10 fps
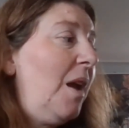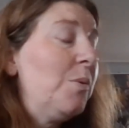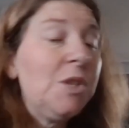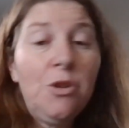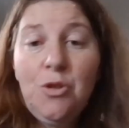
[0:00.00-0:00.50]
it
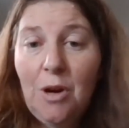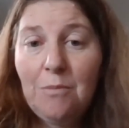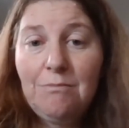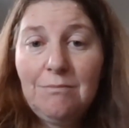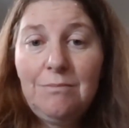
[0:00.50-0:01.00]
was a good
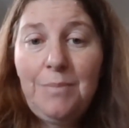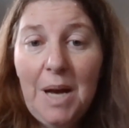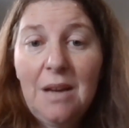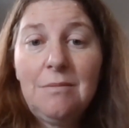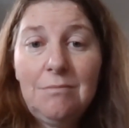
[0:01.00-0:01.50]
trip,
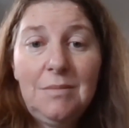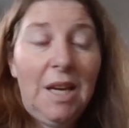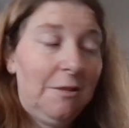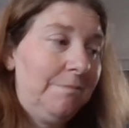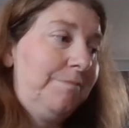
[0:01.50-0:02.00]
but
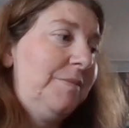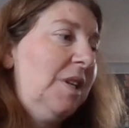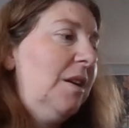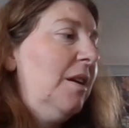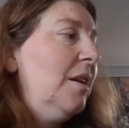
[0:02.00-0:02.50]
yeah.
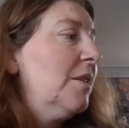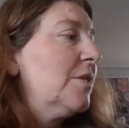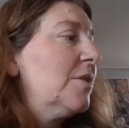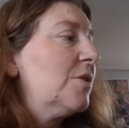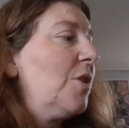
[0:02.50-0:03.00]

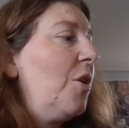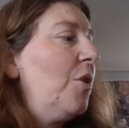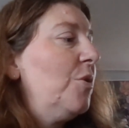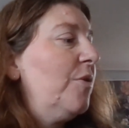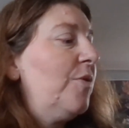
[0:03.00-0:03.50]

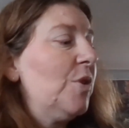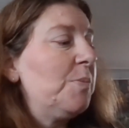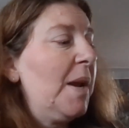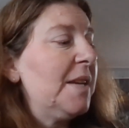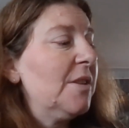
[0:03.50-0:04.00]
So the
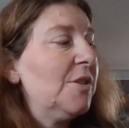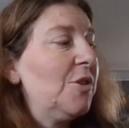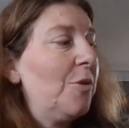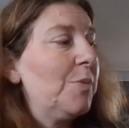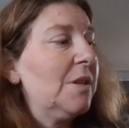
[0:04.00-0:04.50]
first place I
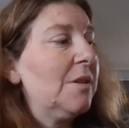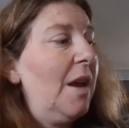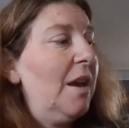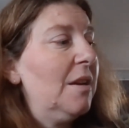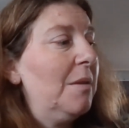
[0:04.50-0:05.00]
stopped
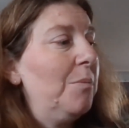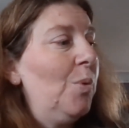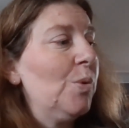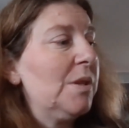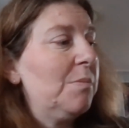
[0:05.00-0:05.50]
at and
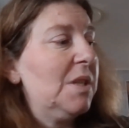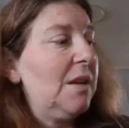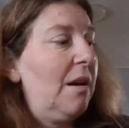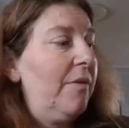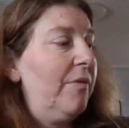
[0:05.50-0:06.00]
bought some
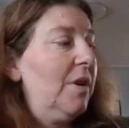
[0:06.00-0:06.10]
stuff